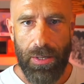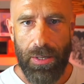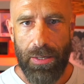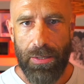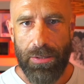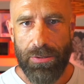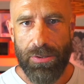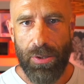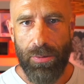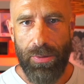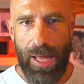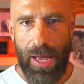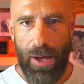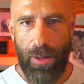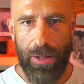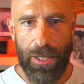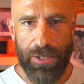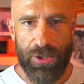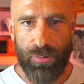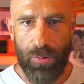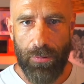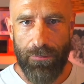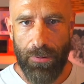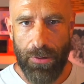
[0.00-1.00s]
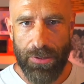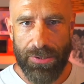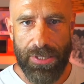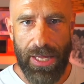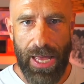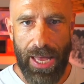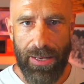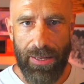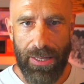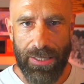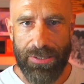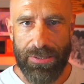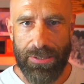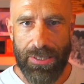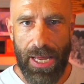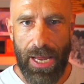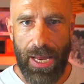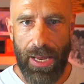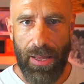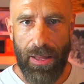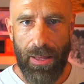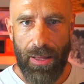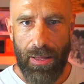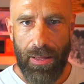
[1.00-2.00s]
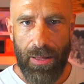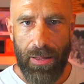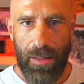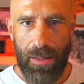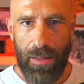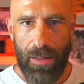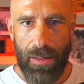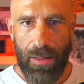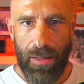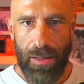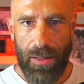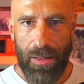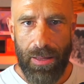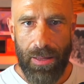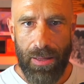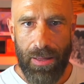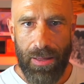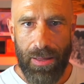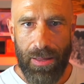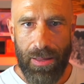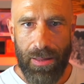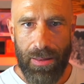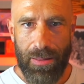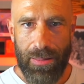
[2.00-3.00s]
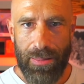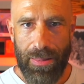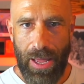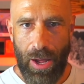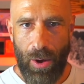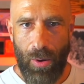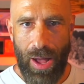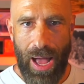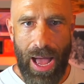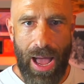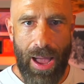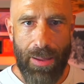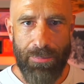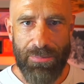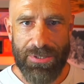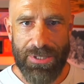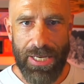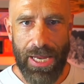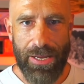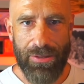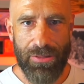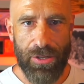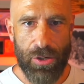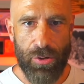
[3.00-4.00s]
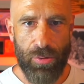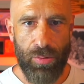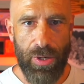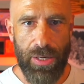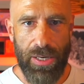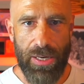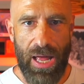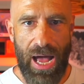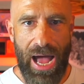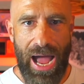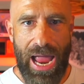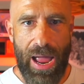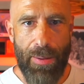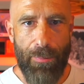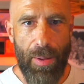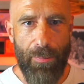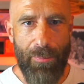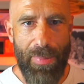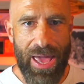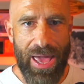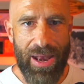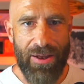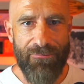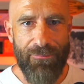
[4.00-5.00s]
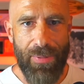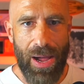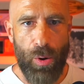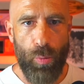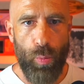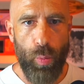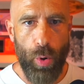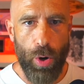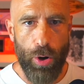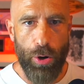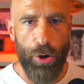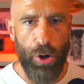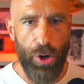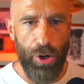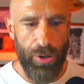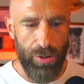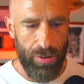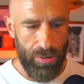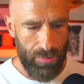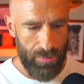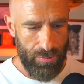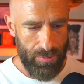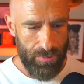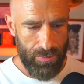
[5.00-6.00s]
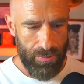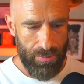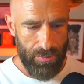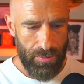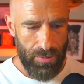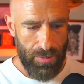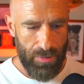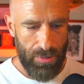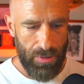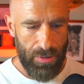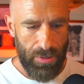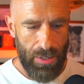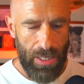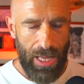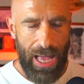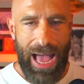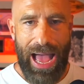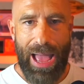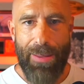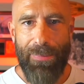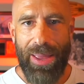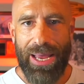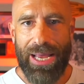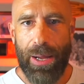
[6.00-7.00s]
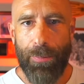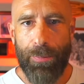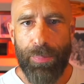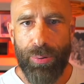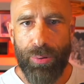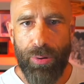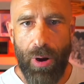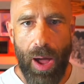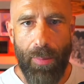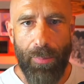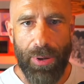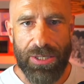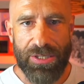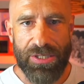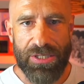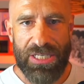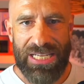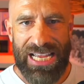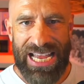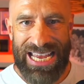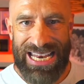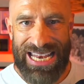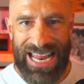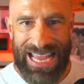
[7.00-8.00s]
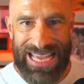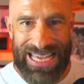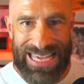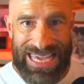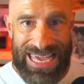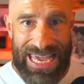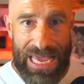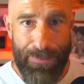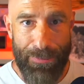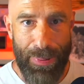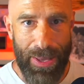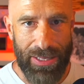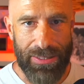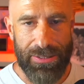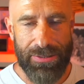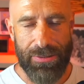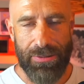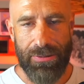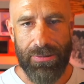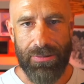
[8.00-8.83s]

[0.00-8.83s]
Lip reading: So now let's reverse that. Let's say, now I'm saying the creed. I am a man of my word. I make a promise and I keep it.